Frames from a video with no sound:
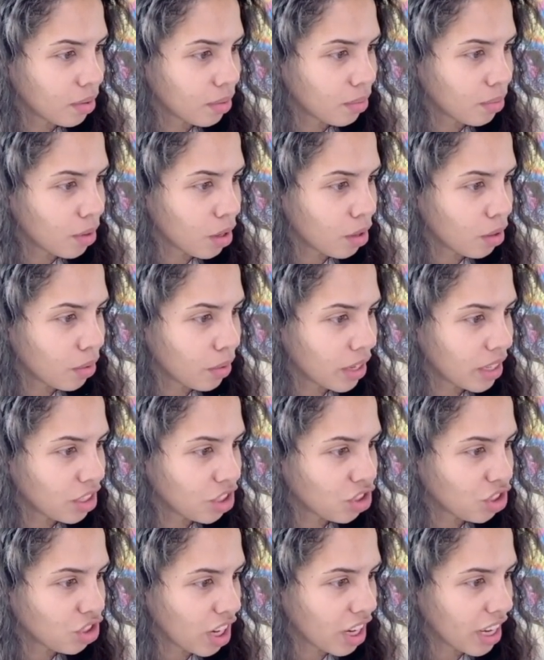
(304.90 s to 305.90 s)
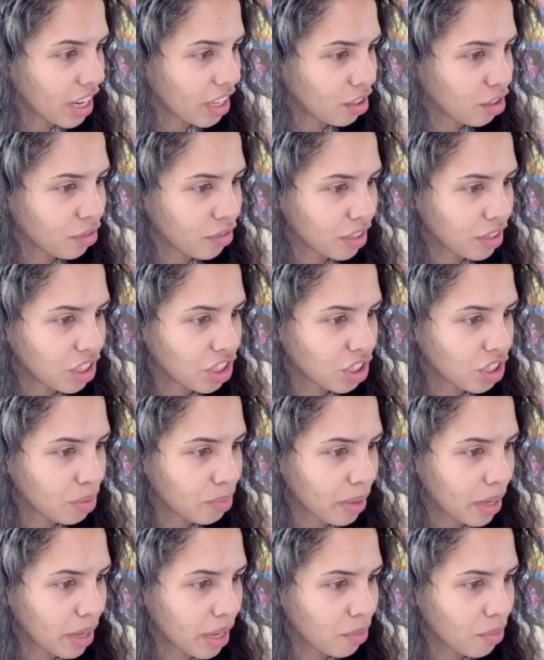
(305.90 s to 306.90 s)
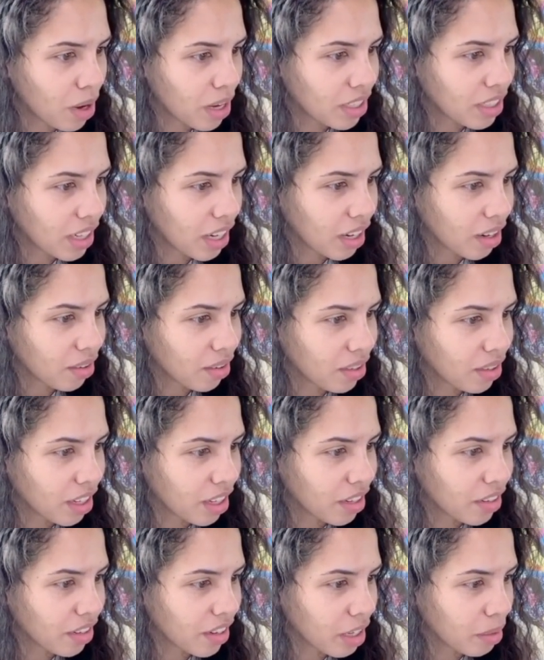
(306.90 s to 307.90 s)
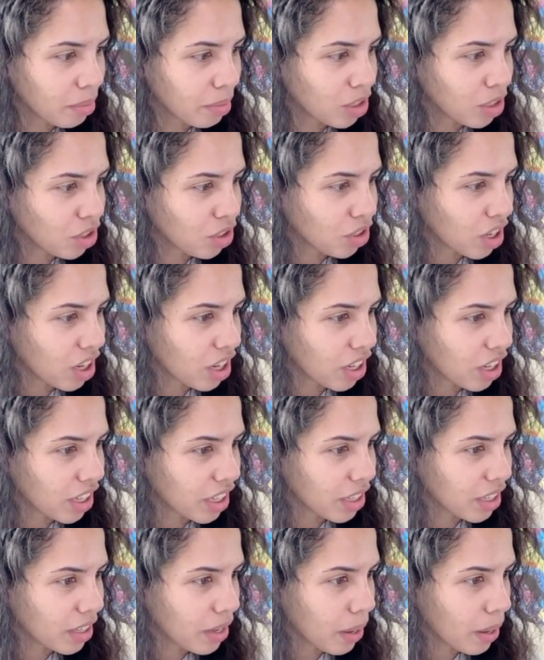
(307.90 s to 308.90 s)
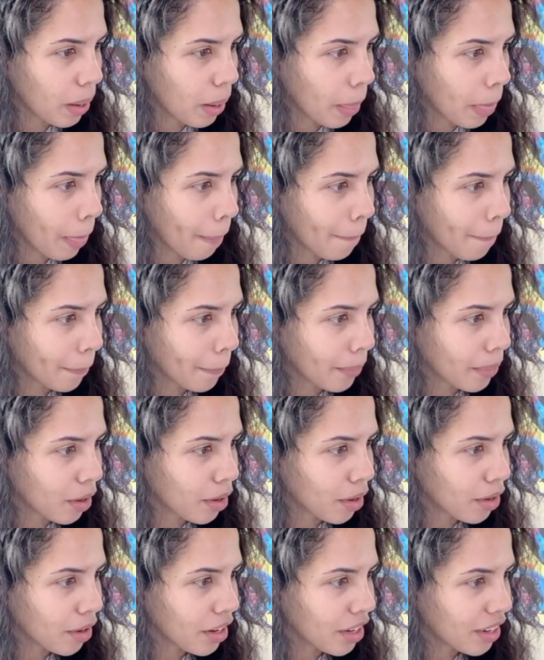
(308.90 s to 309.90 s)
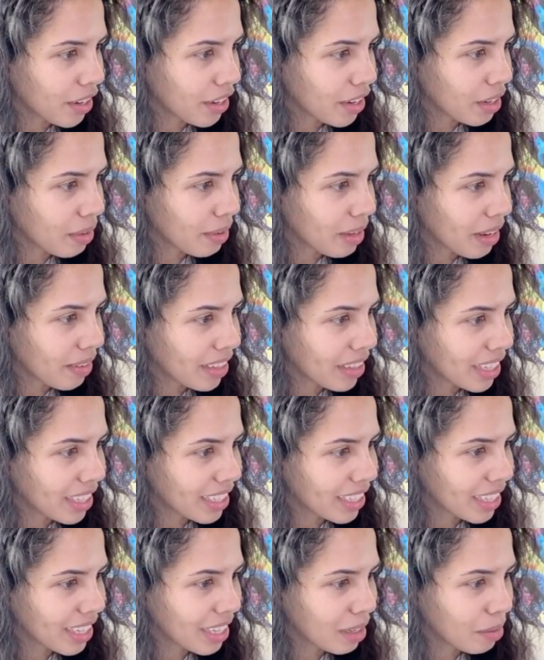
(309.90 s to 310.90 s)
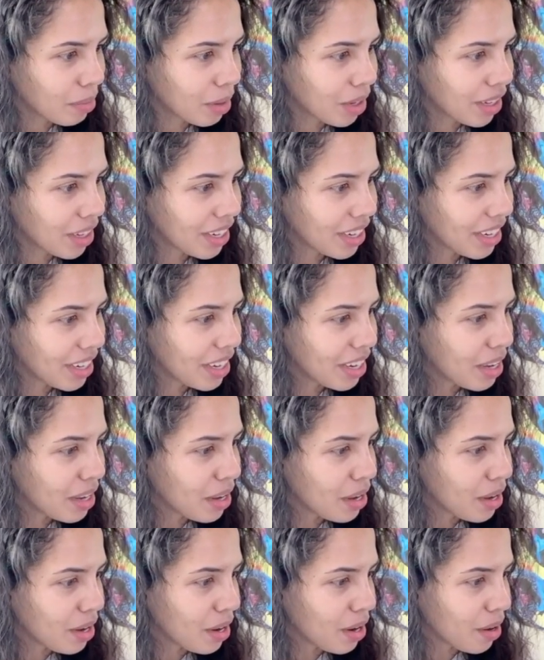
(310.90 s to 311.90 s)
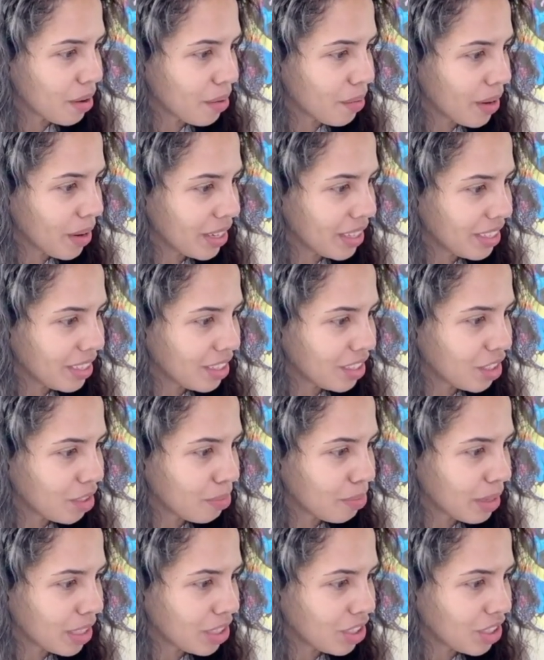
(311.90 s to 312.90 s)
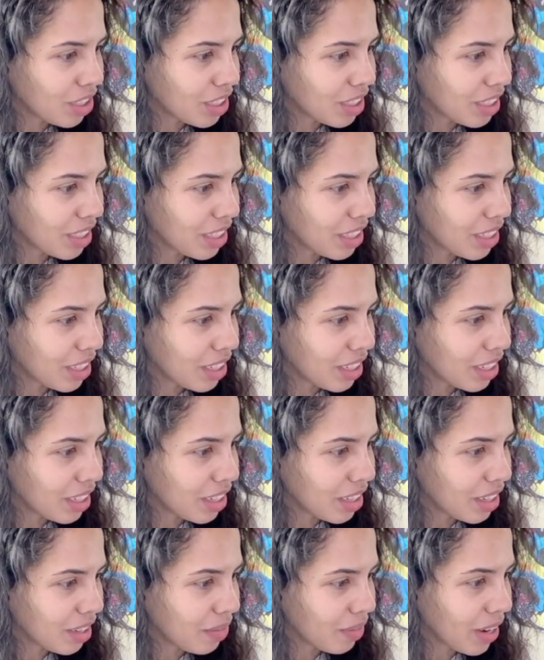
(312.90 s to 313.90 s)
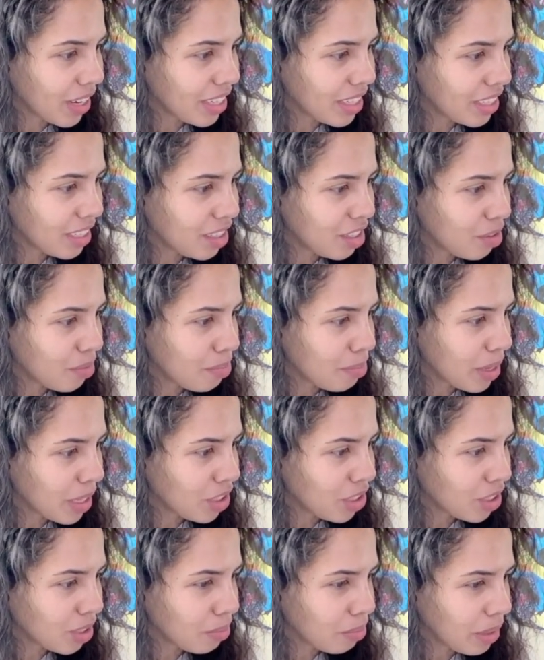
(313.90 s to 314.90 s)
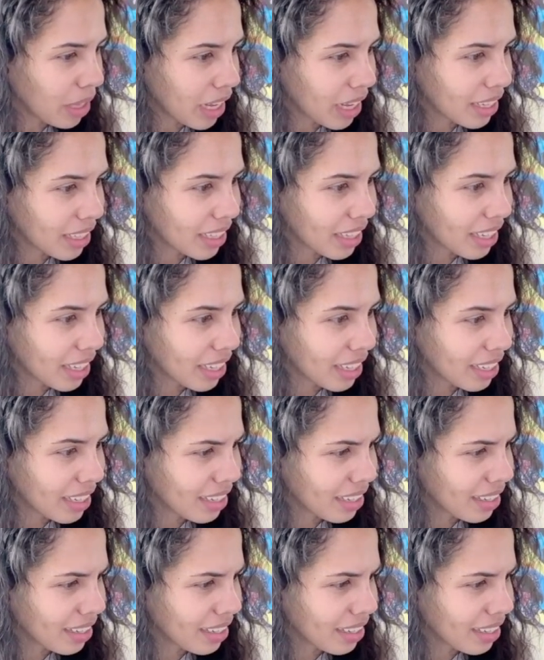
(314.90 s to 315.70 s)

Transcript: Whoa, it's Straw Hat, Luffy, and Jinbei. Watch out, they're incredibly strong. Hurry, hurry, we have to get to Kinemon. Why didn't you mention Blackleg?